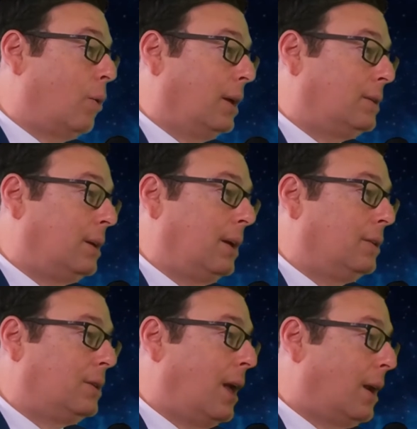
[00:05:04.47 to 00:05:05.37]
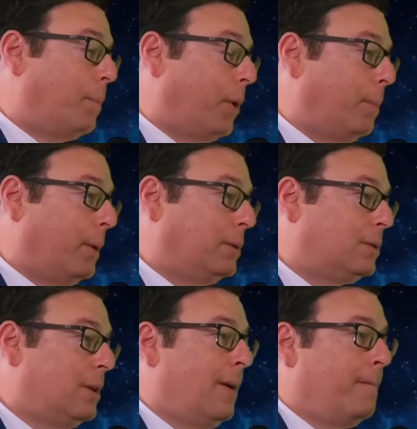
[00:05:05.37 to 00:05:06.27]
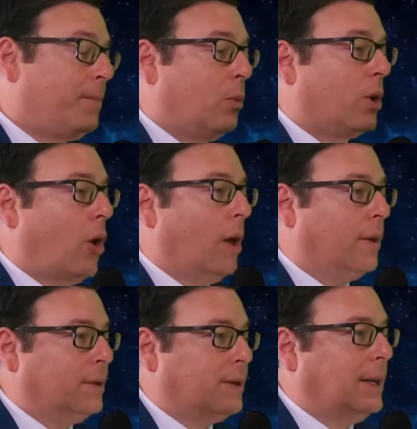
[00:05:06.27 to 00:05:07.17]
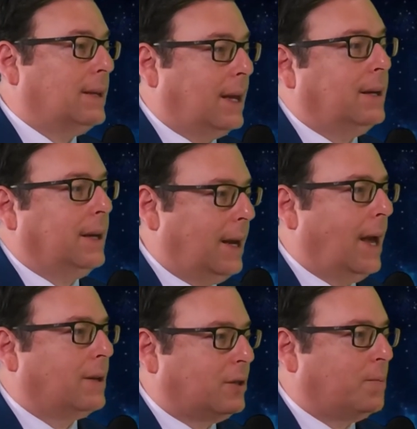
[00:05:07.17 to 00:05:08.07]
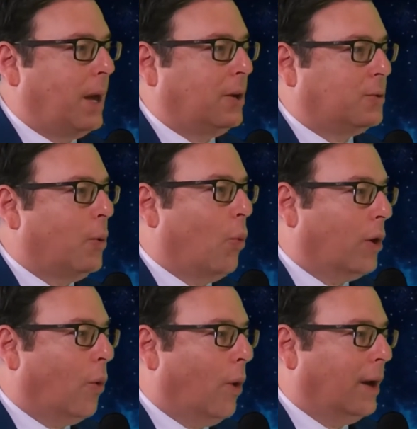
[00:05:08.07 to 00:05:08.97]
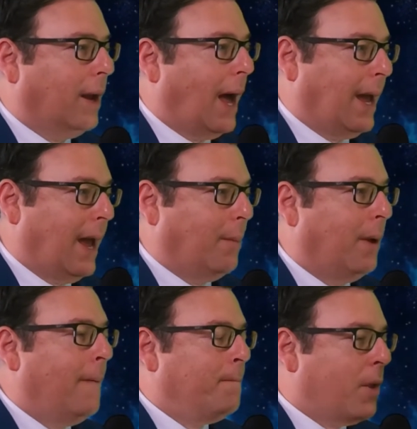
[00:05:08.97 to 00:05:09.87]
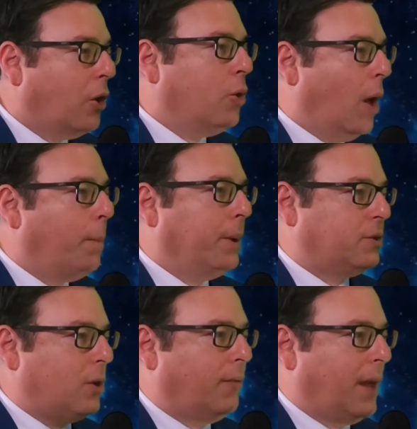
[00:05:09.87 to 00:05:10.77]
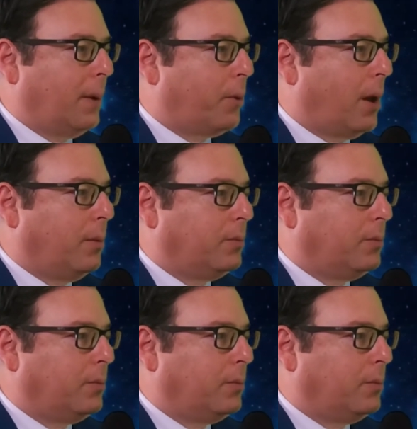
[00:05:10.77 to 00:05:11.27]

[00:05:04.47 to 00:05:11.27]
IT. It's not on purpose. And we're calling this Identity and Access Management 101, IAM. Right. Are you helping solve that problem